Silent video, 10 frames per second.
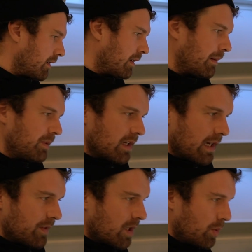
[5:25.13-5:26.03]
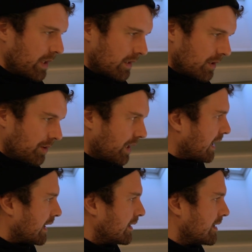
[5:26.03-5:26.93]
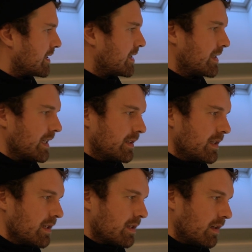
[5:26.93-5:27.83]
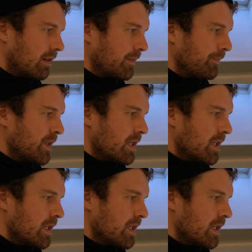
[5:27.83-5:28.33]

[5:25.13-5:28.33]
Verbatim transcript: I'm going to have a quick look at the settings here